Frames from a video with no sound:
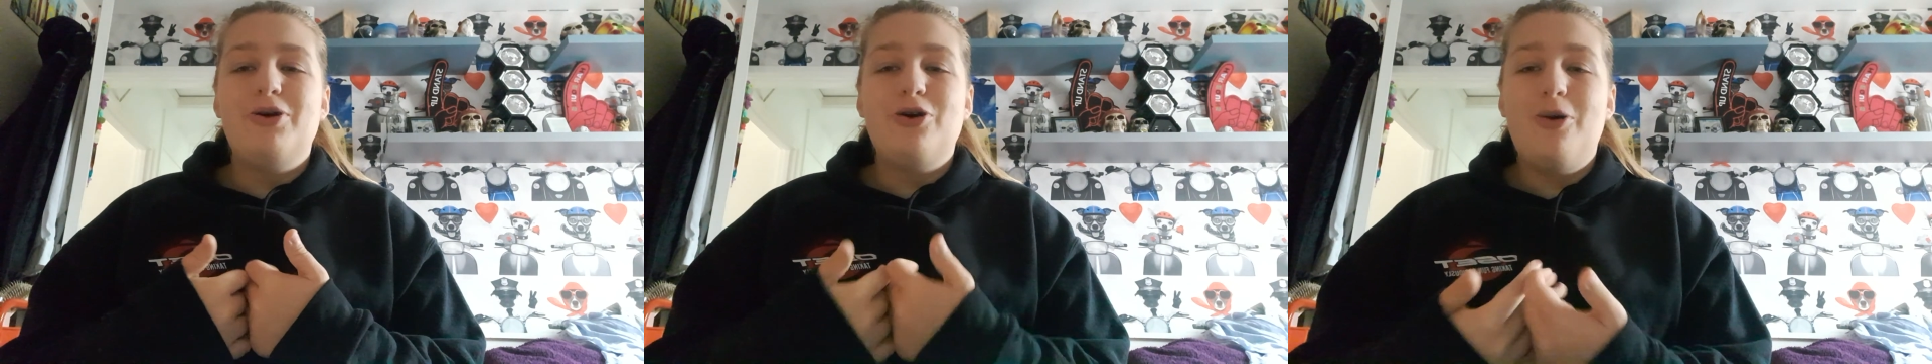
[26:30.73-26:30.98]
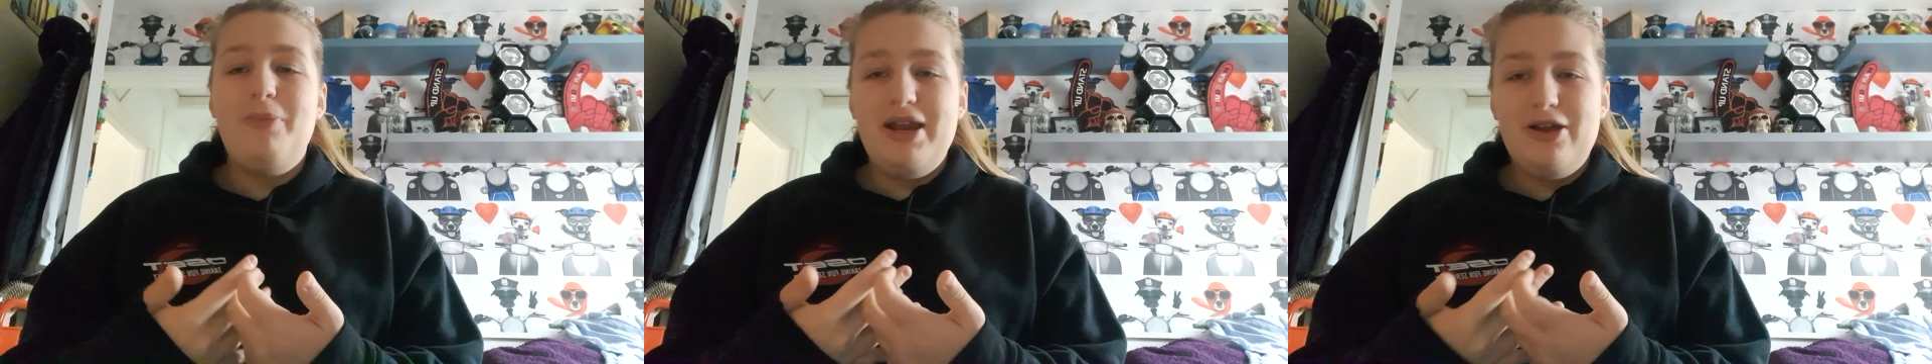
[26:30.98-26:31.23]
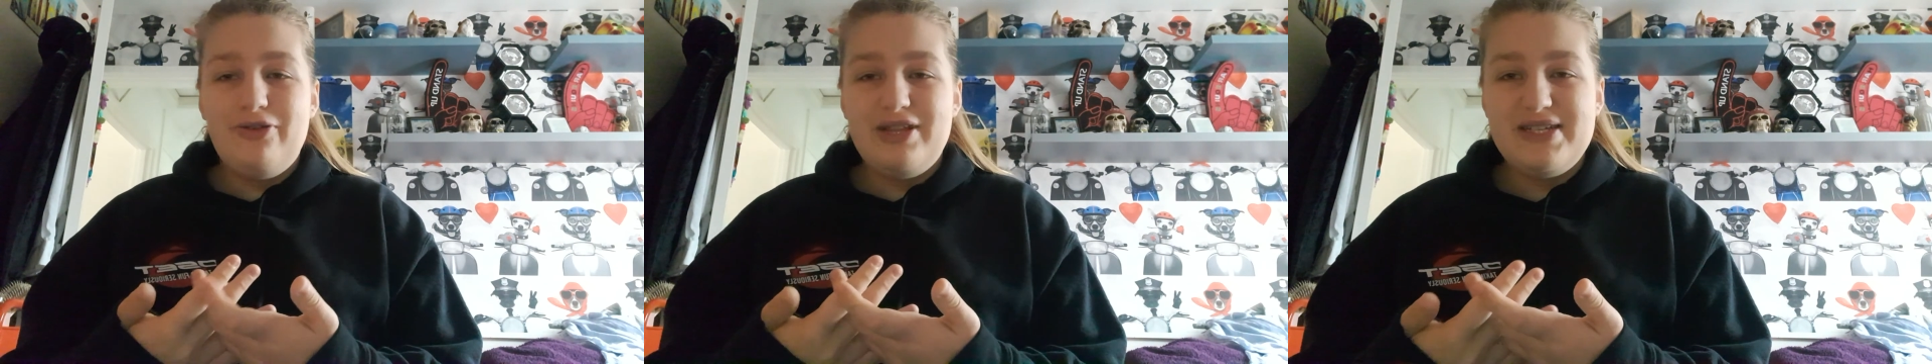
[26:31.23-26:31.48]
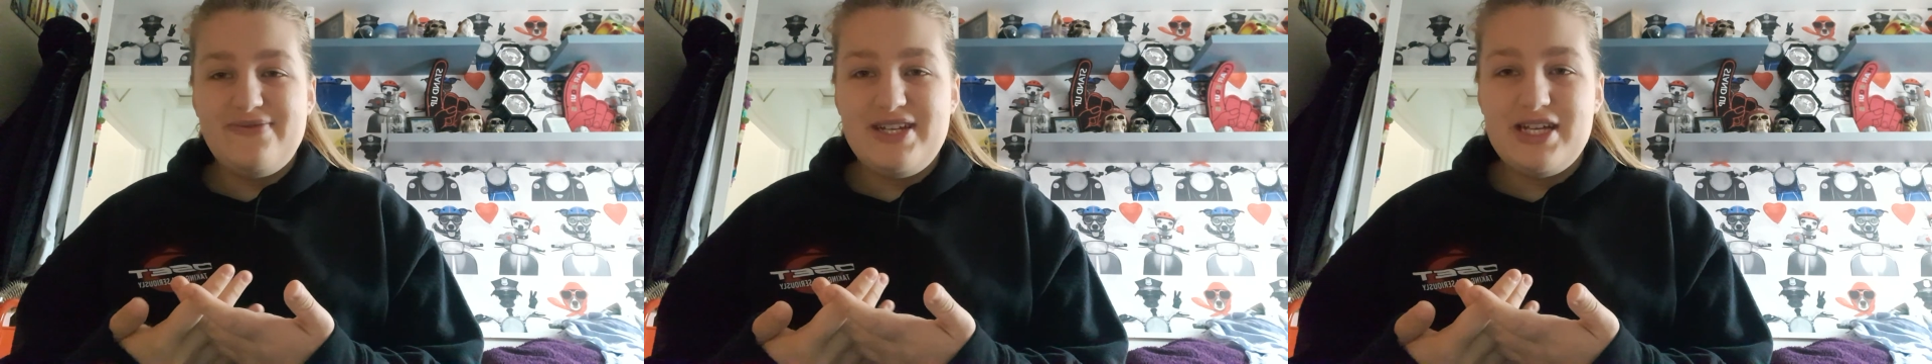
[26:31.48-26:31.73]
comment on
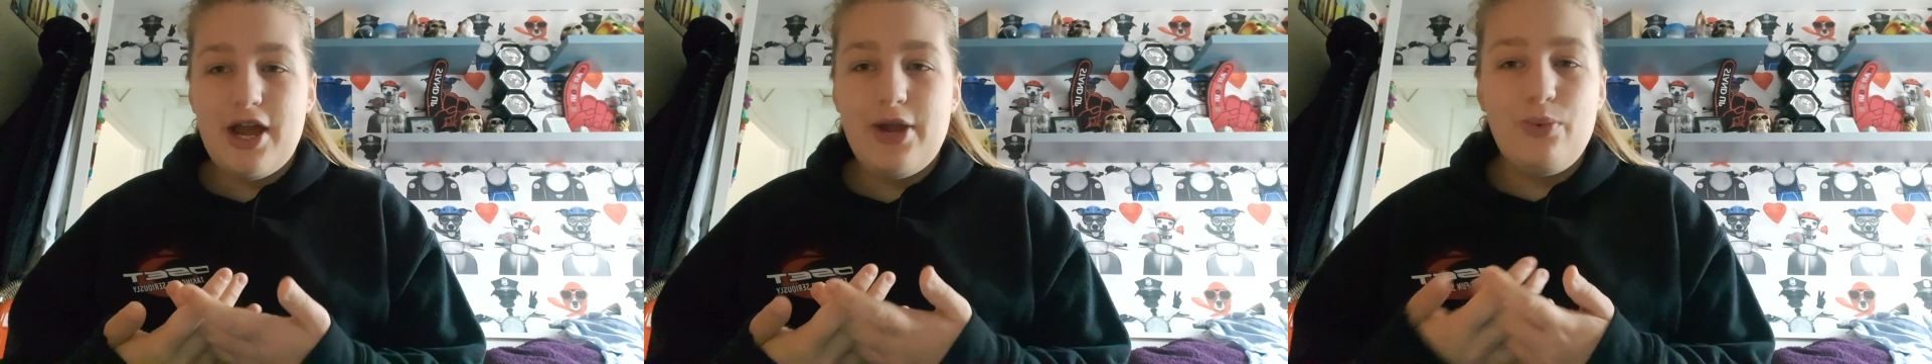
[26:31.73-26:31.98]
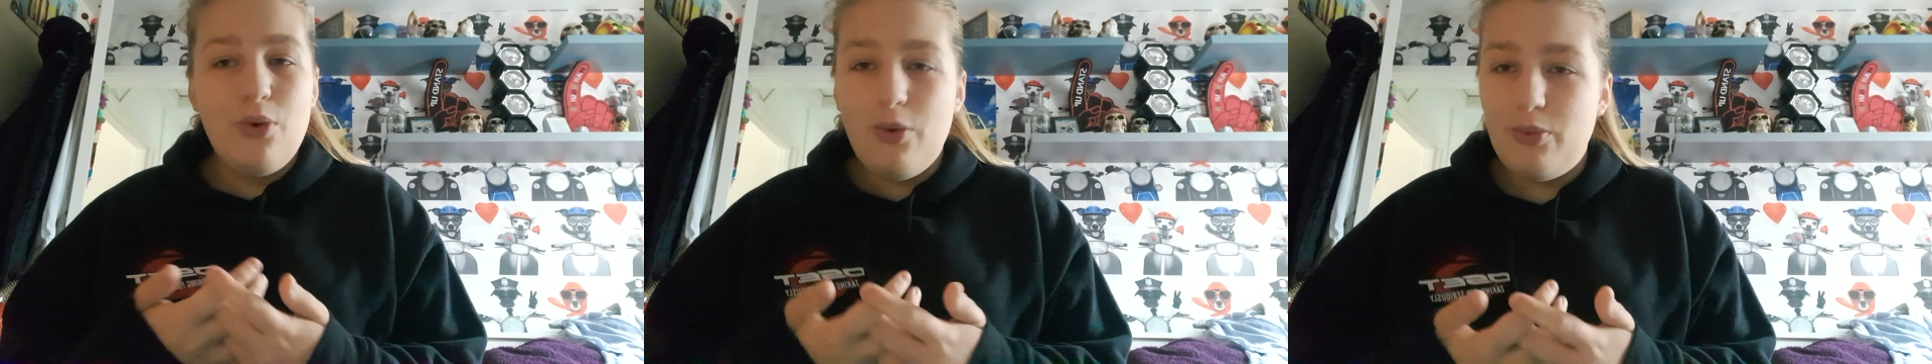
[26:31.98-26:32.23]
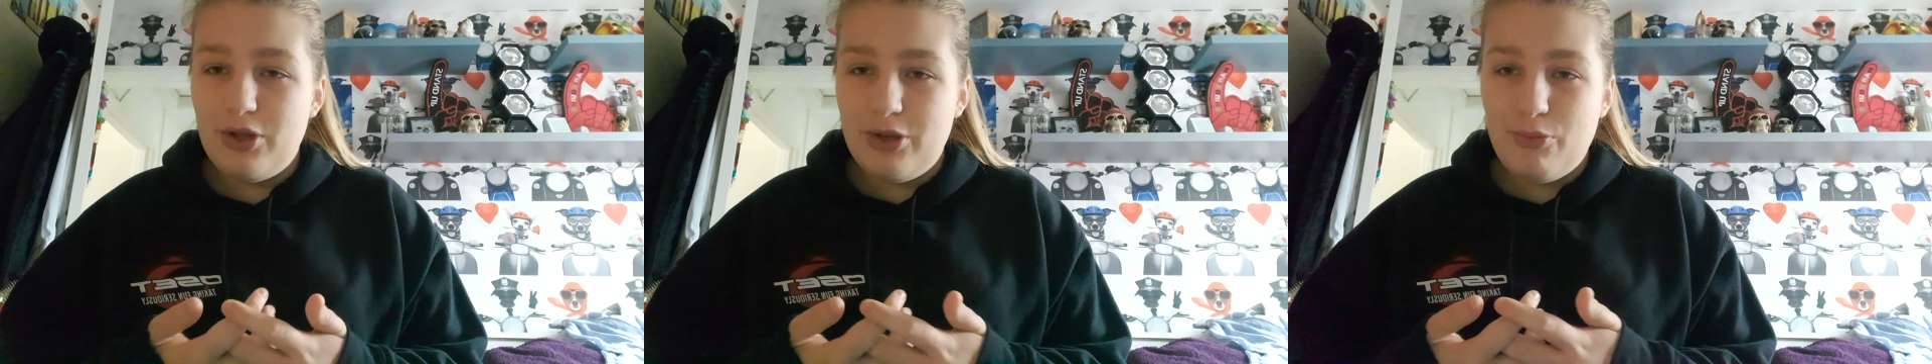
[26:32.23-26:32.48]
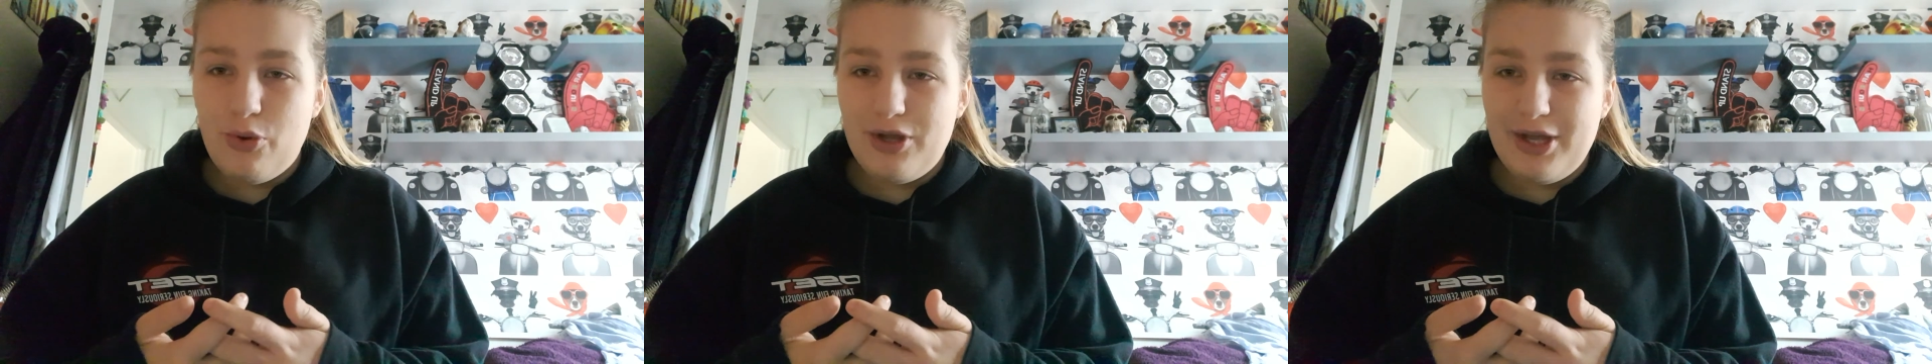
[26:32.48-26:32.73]
this video what
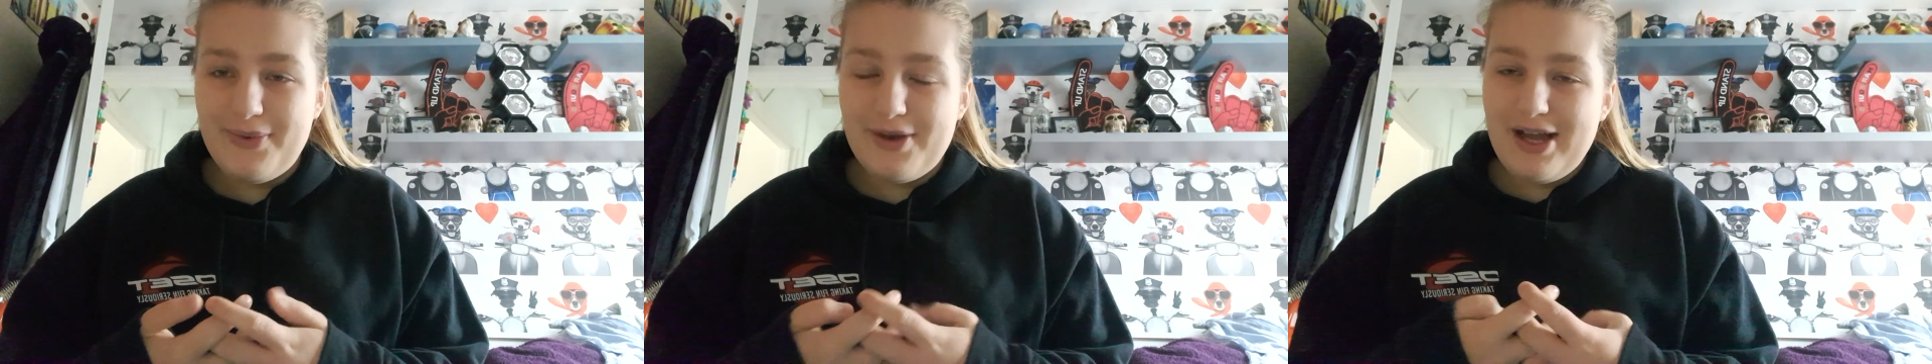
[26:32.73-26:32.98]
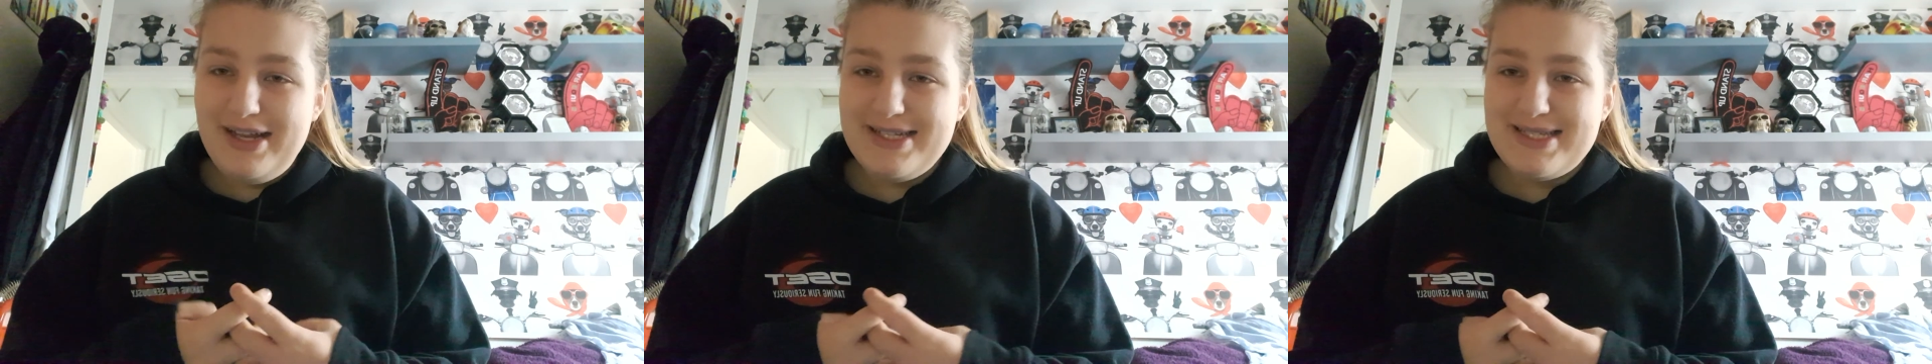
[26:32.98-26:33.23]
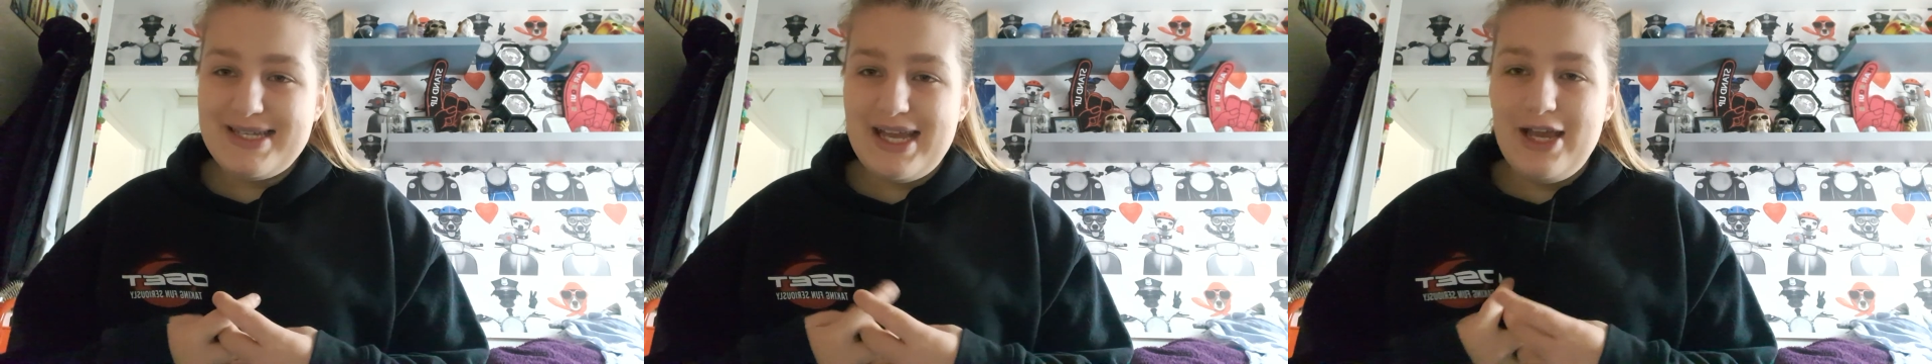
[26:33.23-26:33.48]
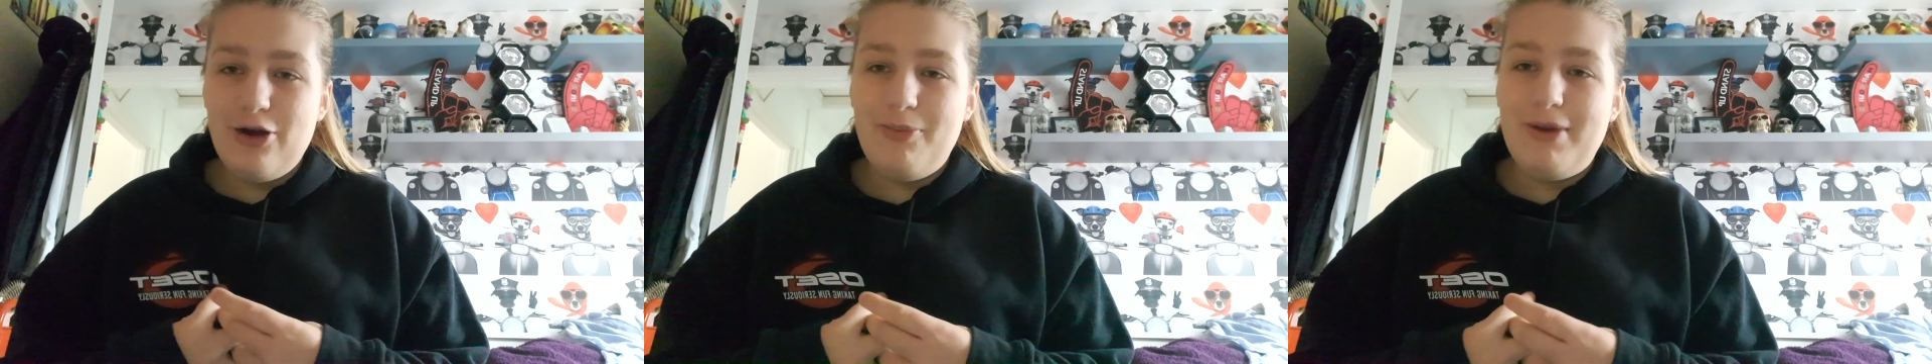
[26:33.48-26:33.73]
more you'd like to
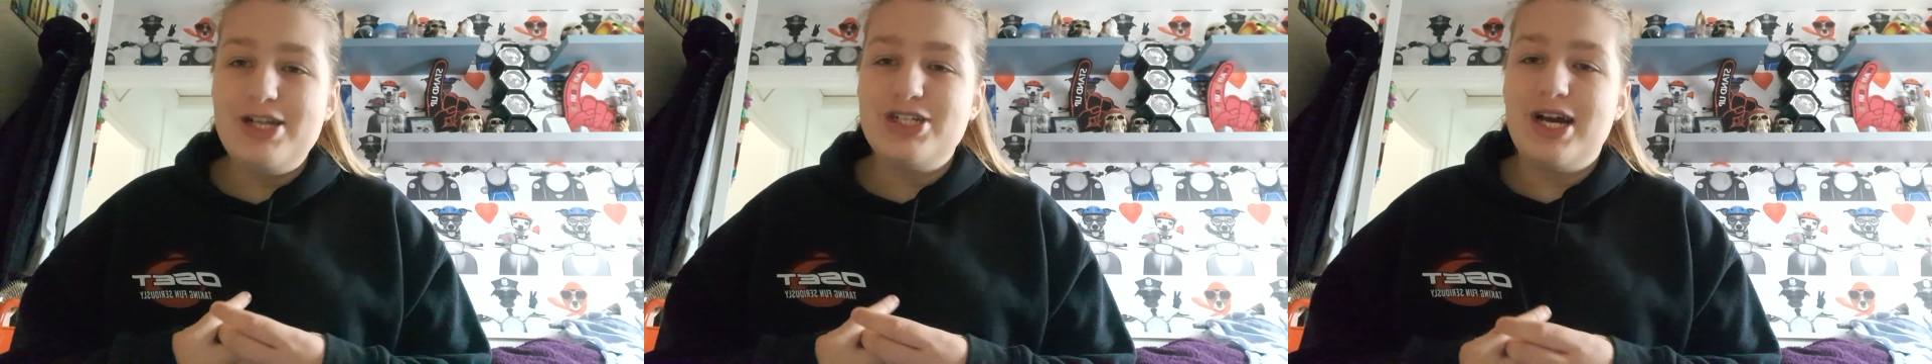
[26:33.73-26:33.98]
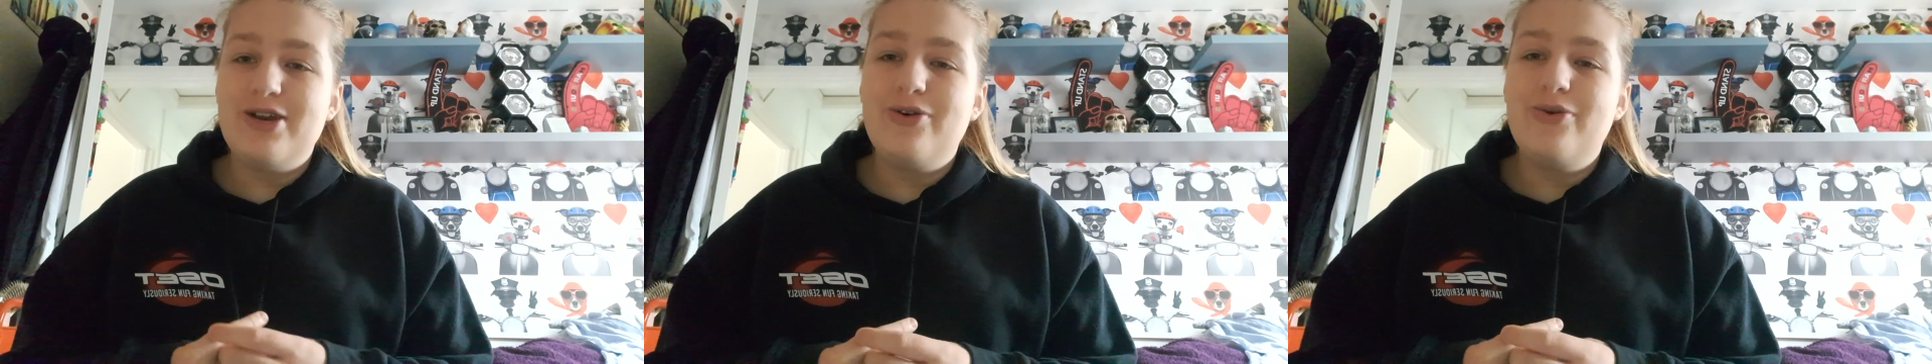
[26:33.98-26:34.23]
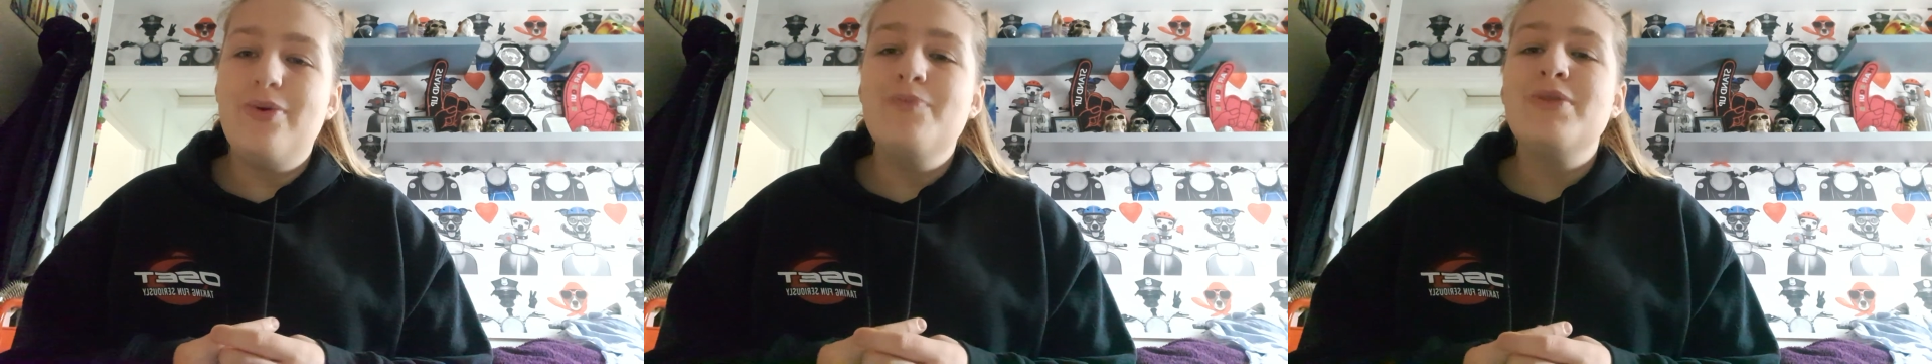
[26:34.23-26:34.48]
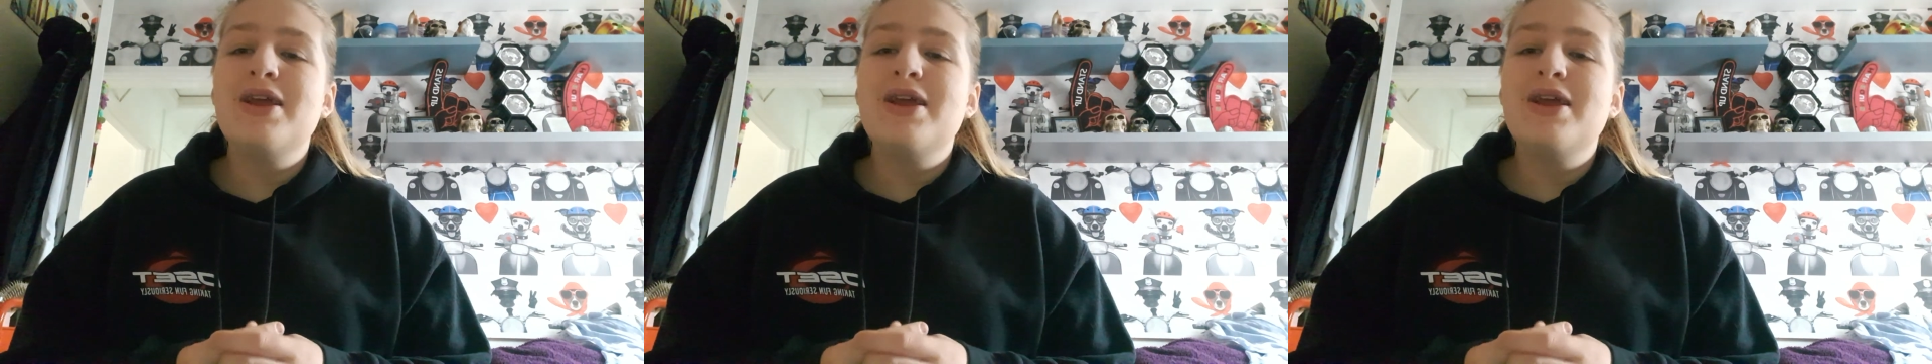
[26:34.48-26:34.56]
see on my channel,